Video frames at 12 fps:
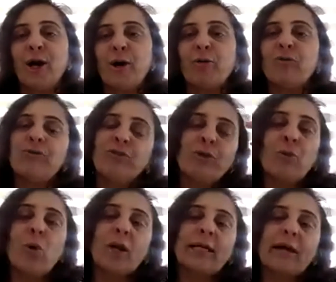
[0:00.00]
you
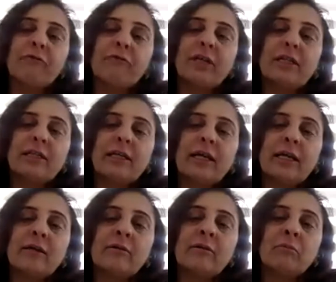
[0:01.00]
want
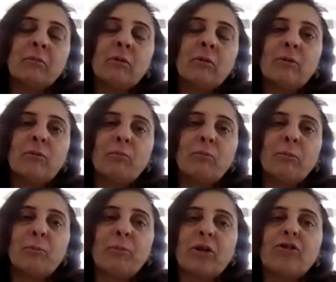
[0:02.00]
everything
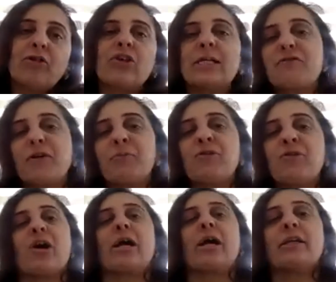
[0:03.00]
purchased from
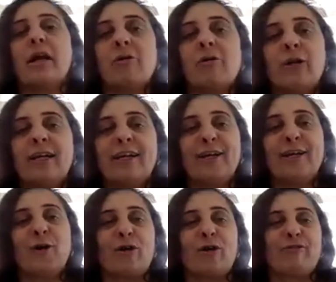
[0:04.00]
China
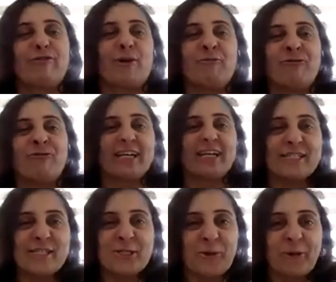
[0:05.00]
only or from
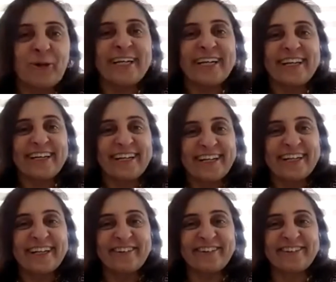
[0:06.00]
West only,
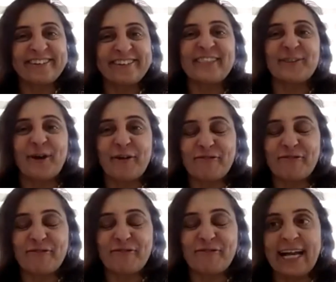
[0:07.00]
you know, this sort of
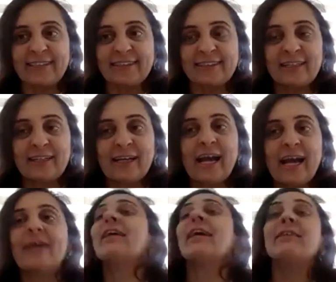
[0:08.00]
attacks.
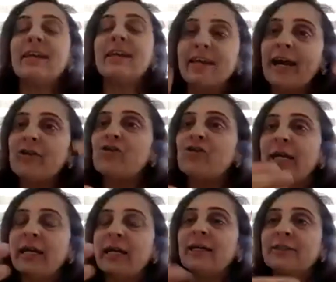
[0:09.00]
And then they
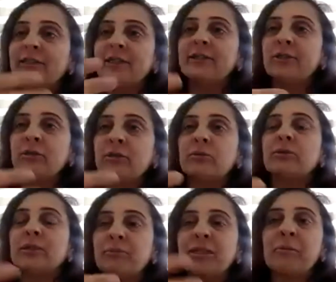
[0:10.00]
graduated to
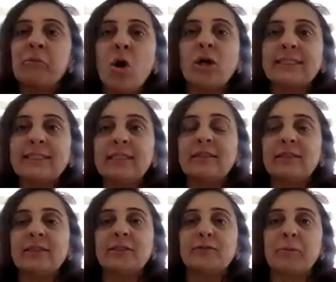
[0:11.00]
something more
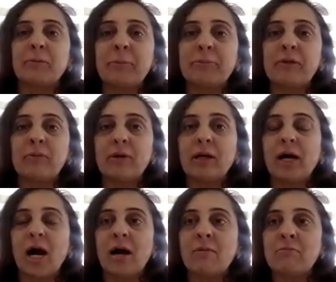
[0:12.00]
serious where people would
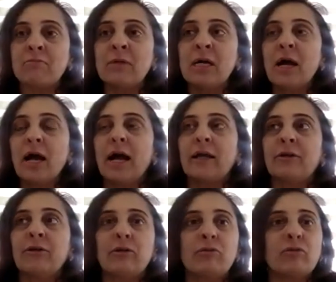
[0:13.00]
come and,
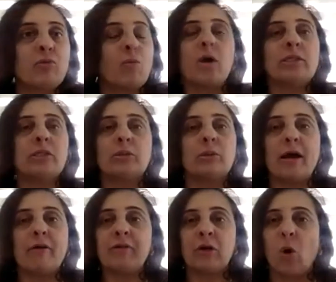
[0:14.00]
you know, would want to
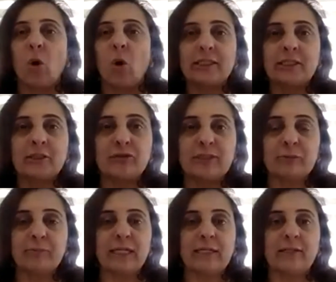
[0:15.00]
have an audience with
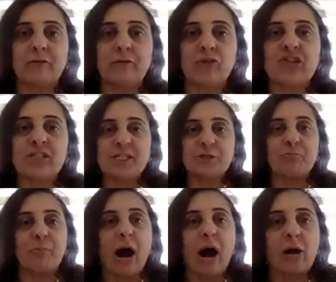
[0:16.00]
me. They would just
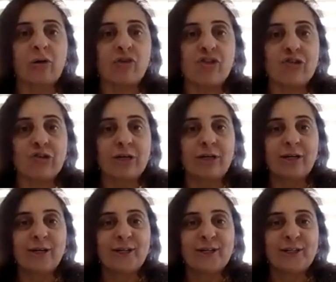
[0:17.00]
barge
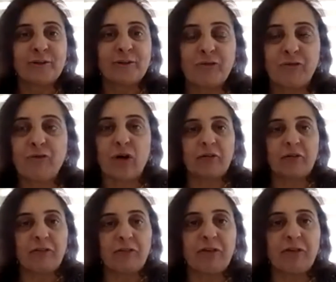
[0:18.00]
40,
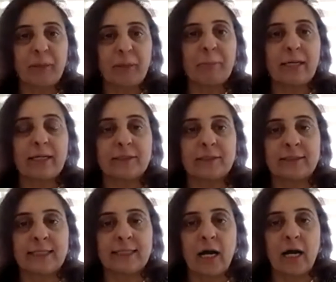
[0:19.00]
50 people at a
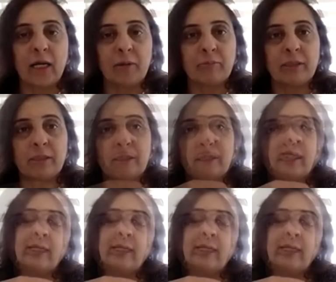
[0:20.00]
time. And